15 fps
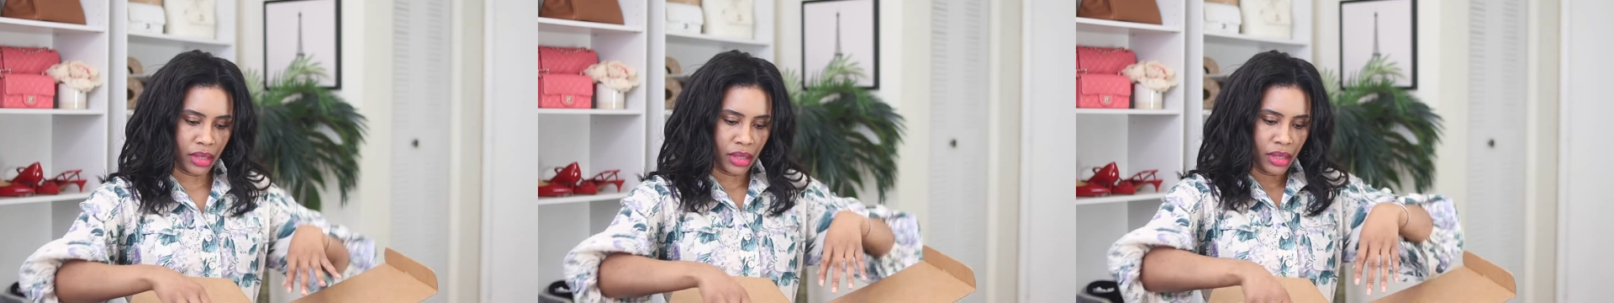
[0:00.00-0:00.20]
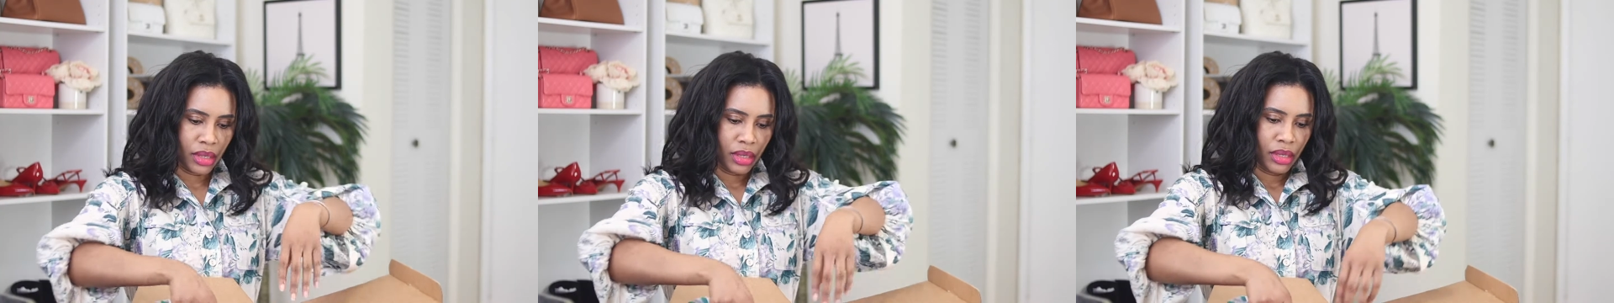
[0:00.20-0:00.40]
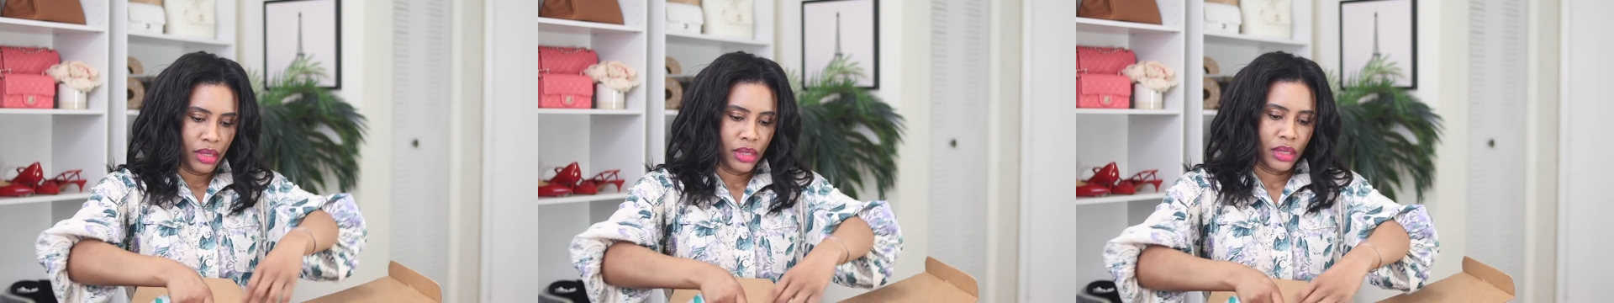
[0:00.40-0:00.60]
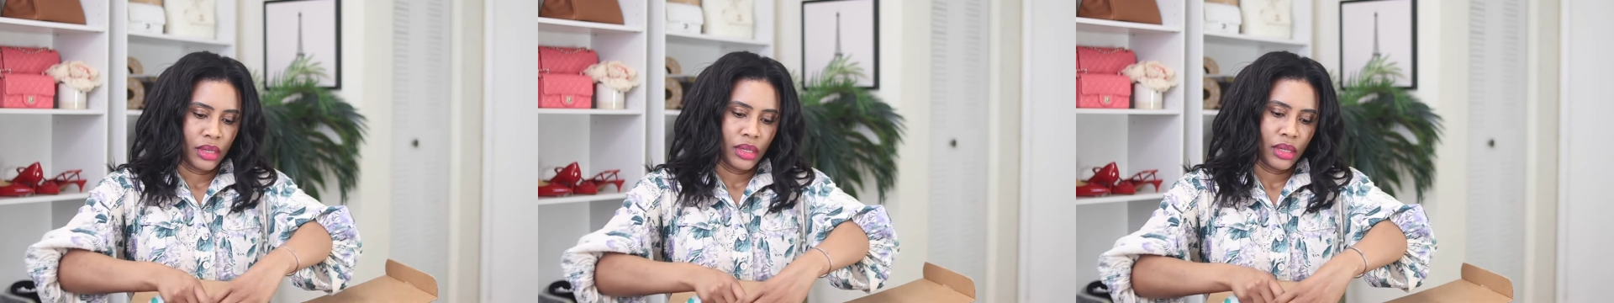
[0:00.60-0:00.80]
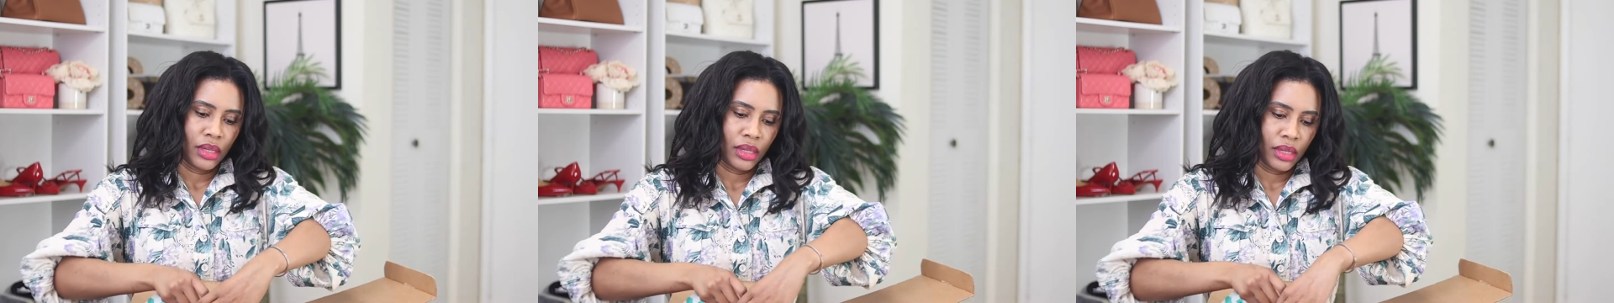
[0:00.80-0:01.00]

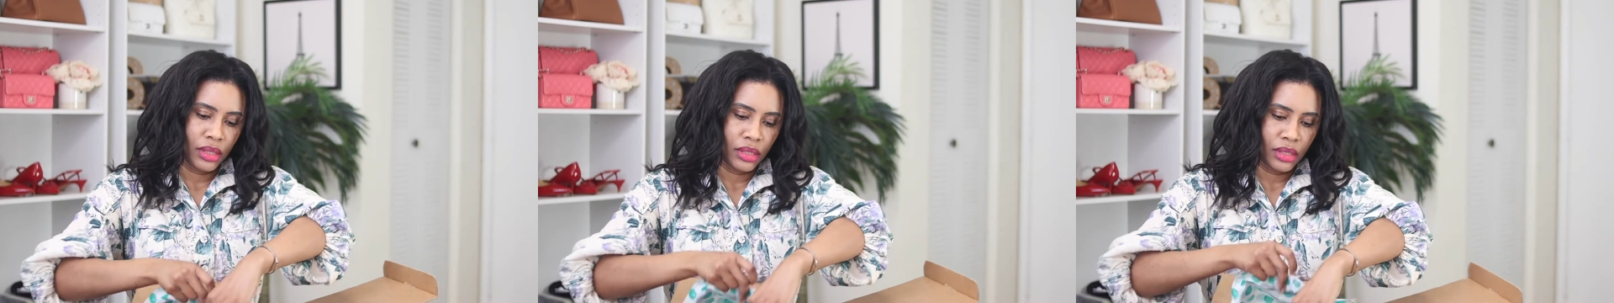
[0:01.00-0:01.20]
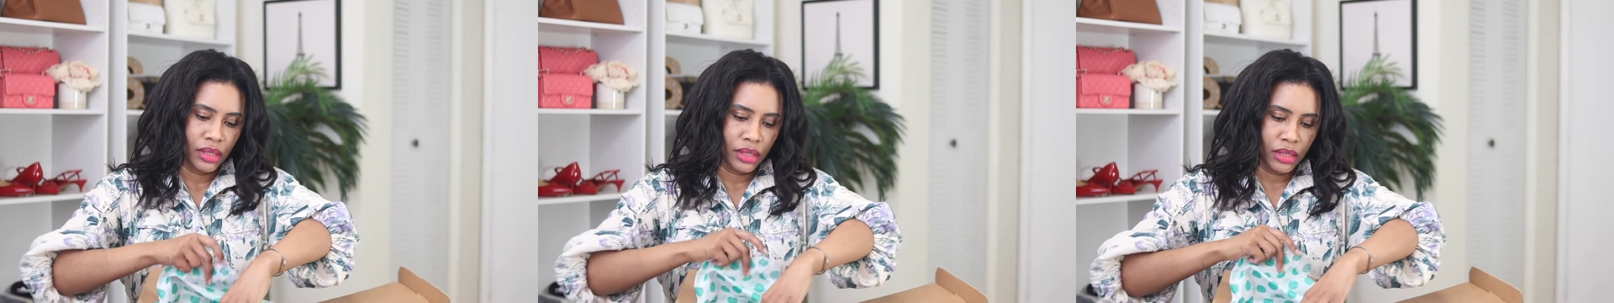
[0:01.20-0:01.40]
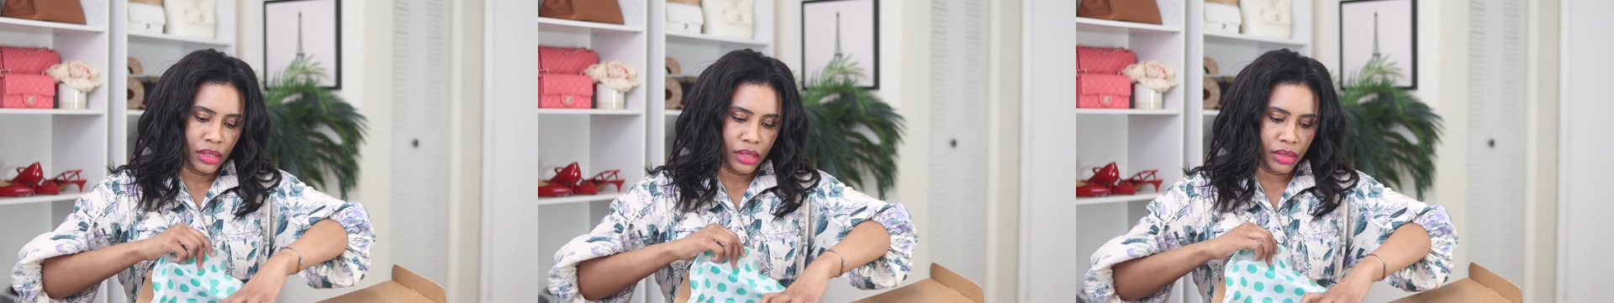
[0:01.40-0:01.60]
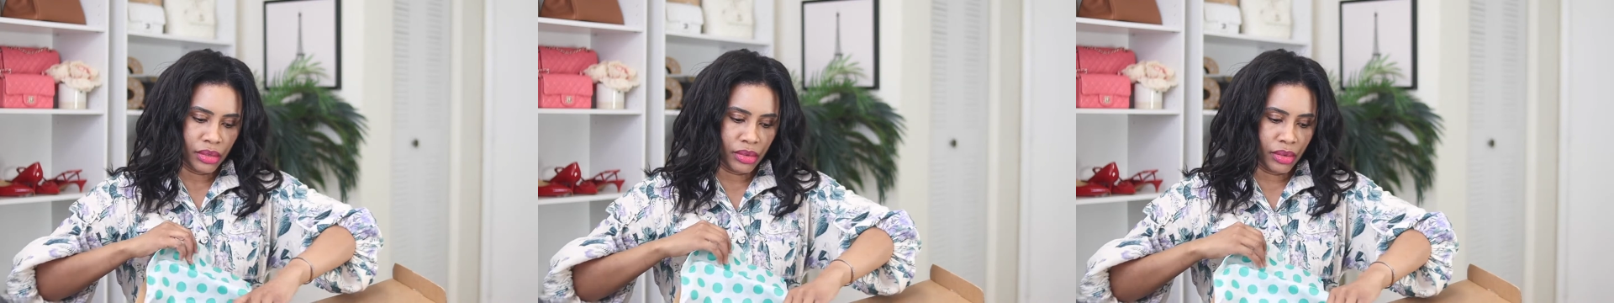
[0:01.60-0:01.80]
No one is speaking in this clip.